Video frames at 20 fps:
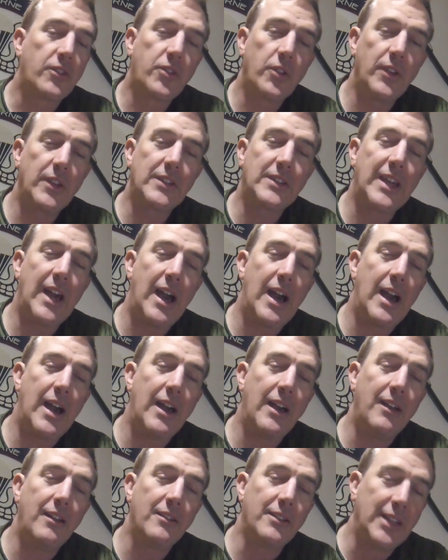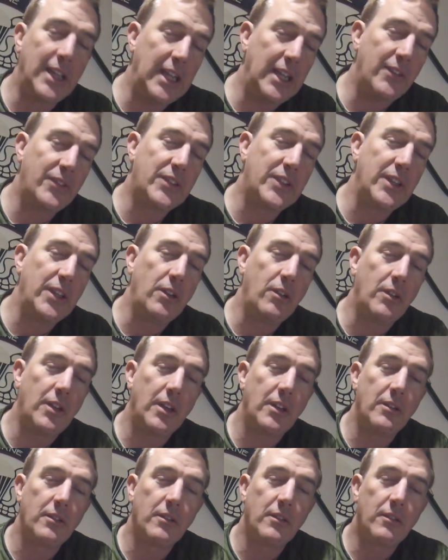so this guy leaves the
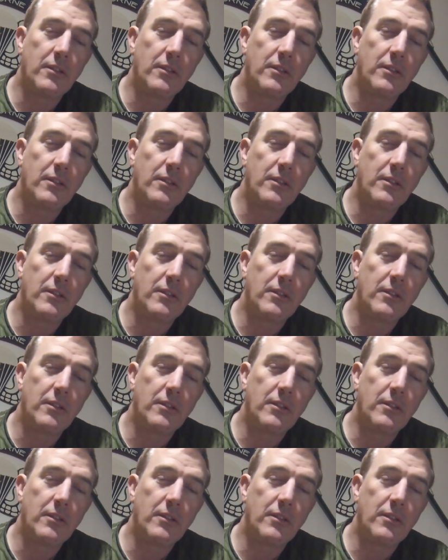unit,